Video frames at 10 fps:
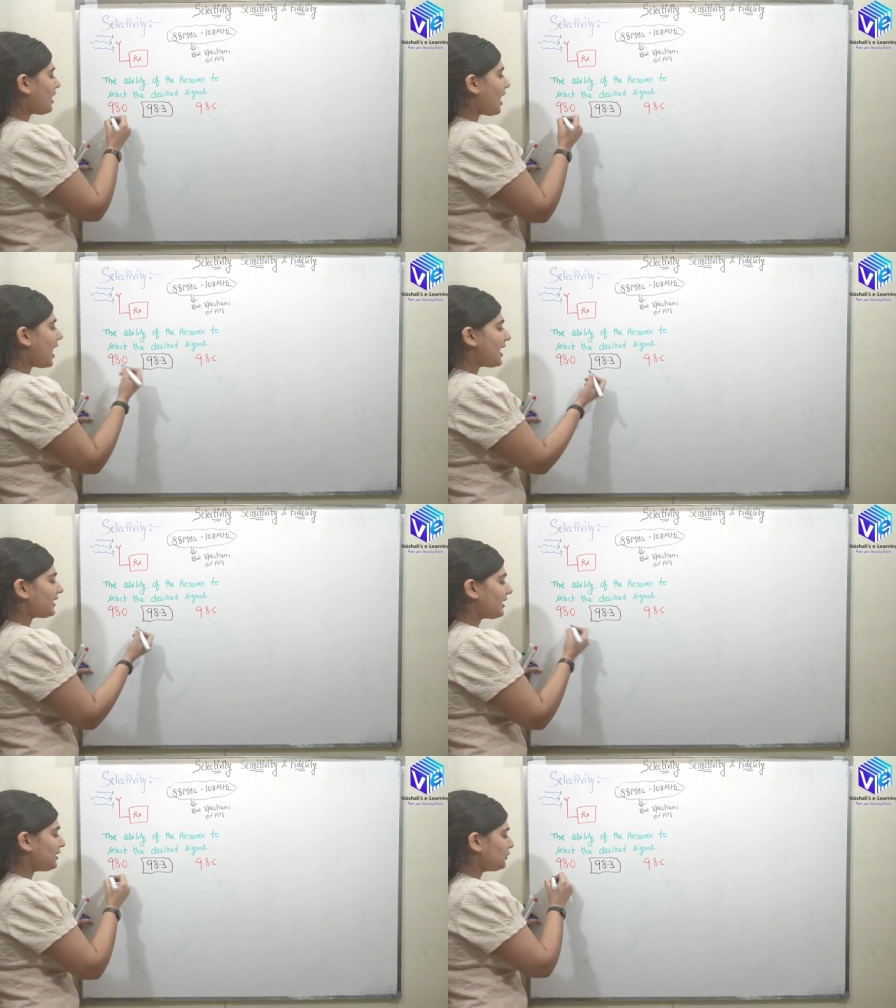I
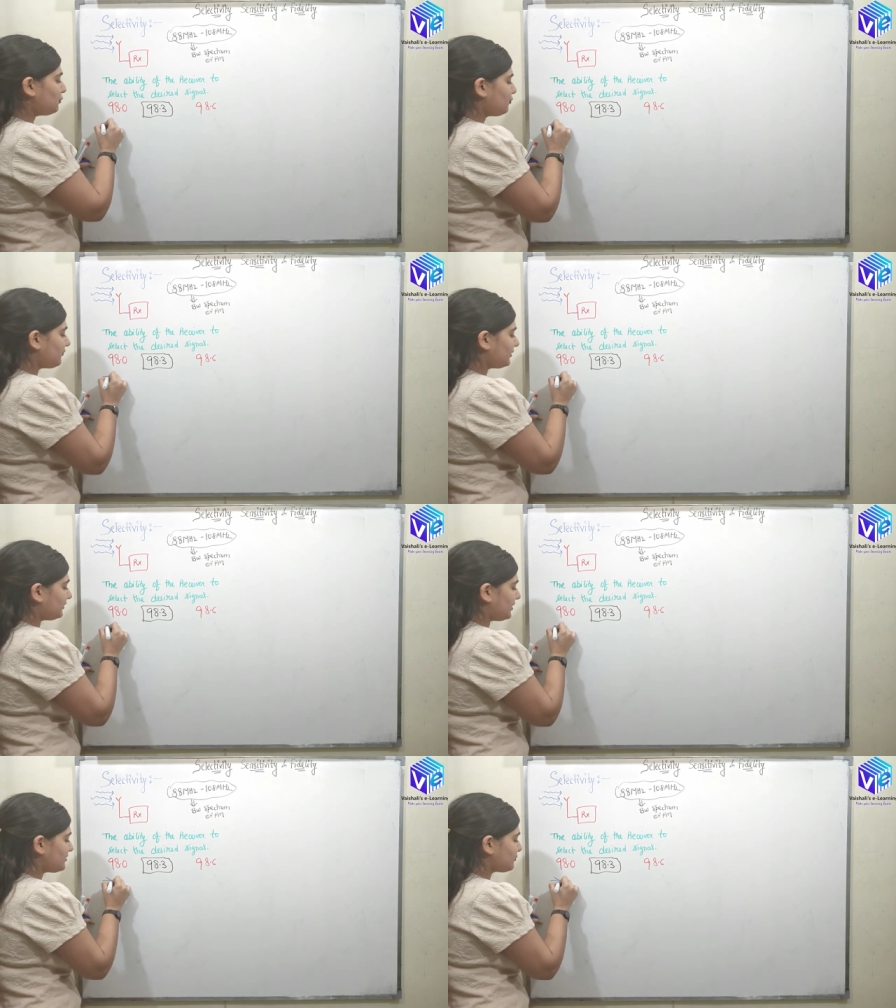can
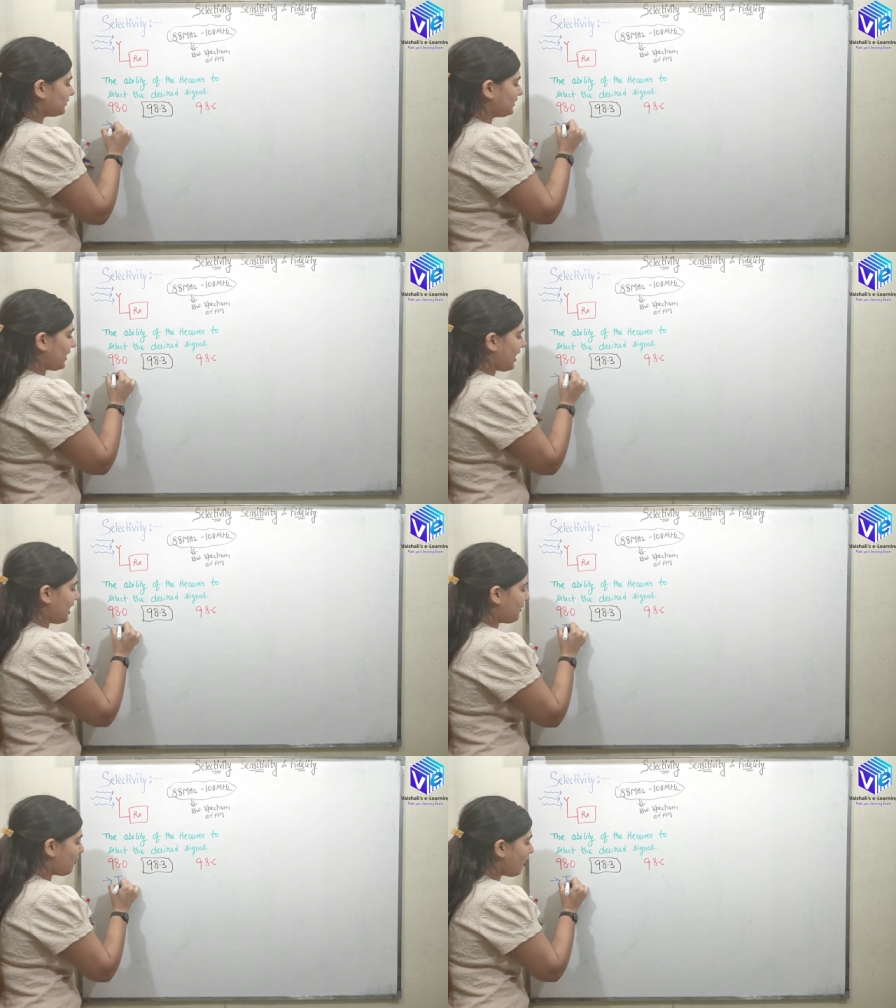do this with the
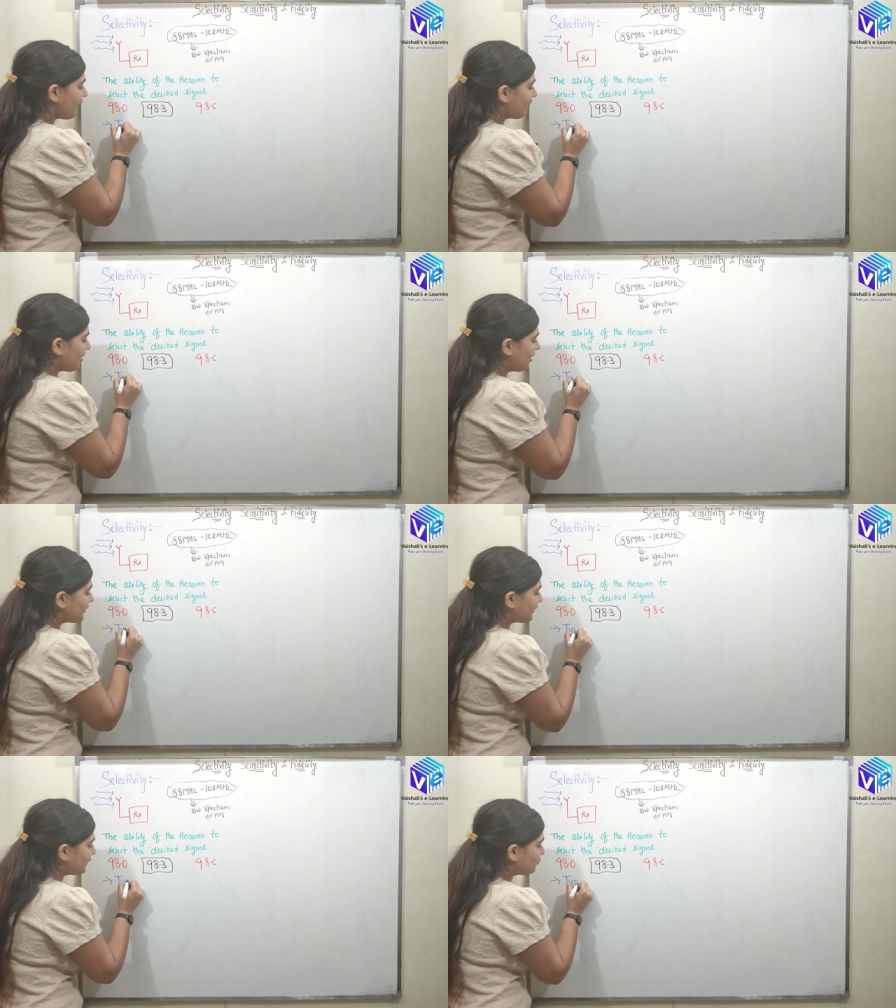help of a
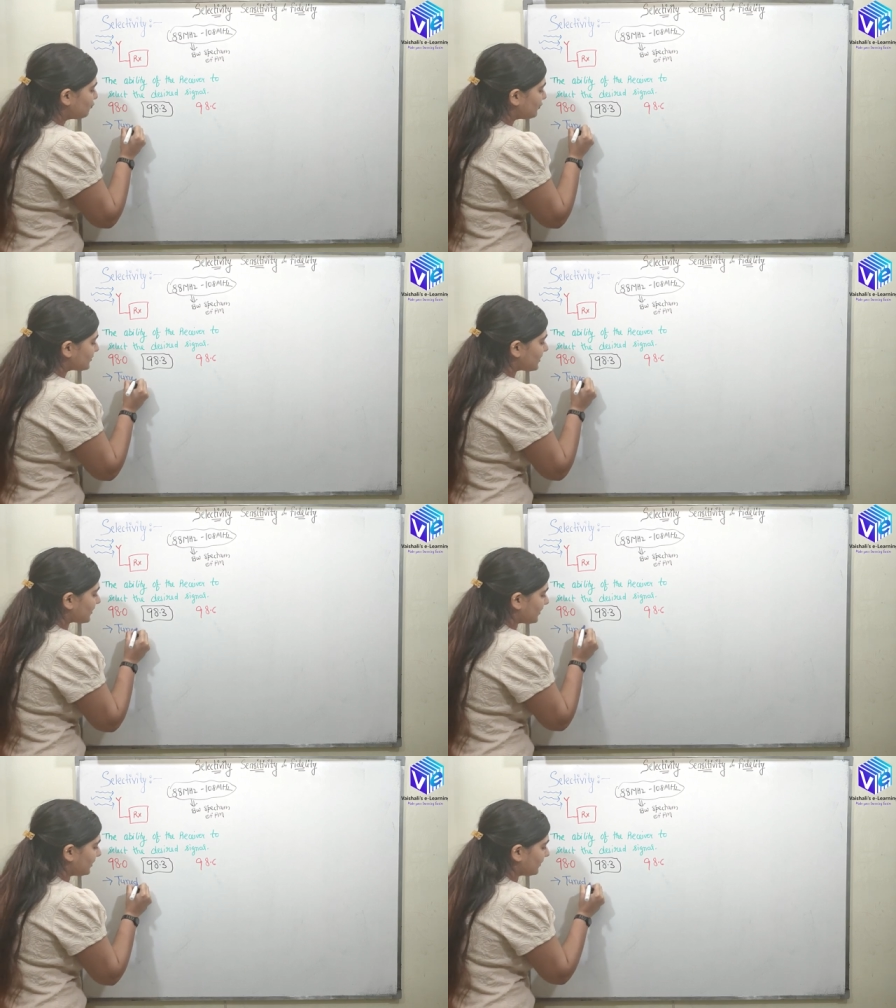tuned
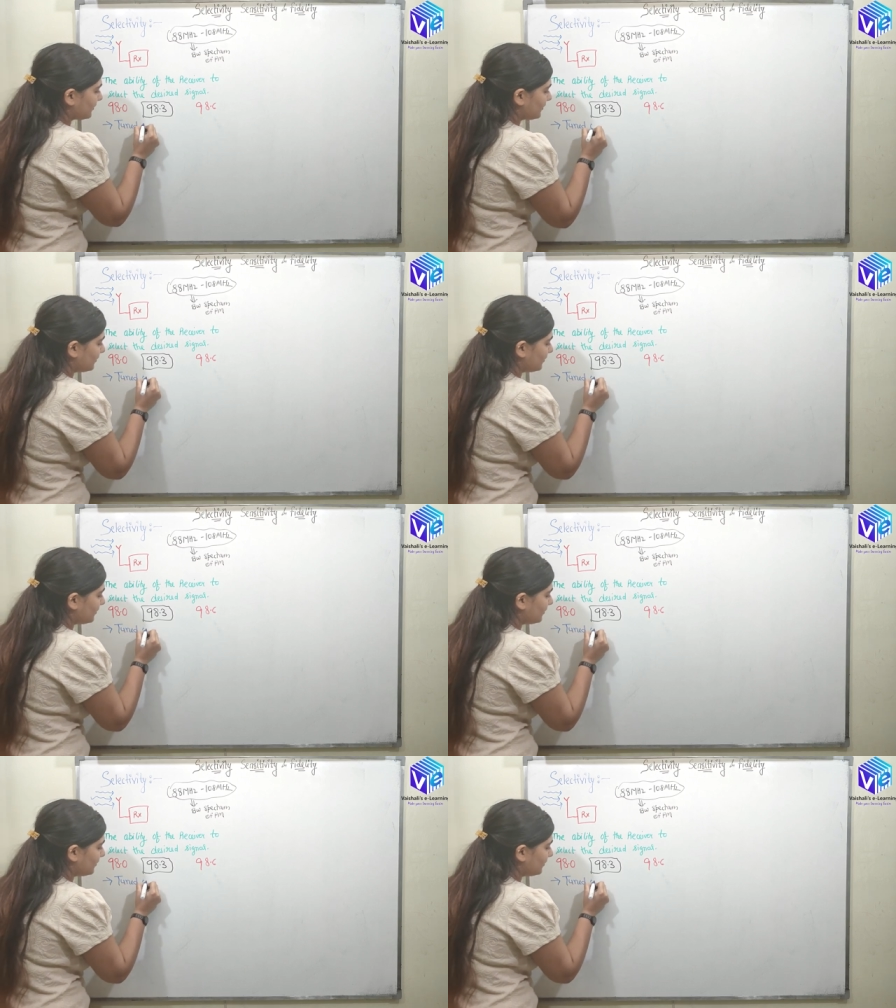circuit.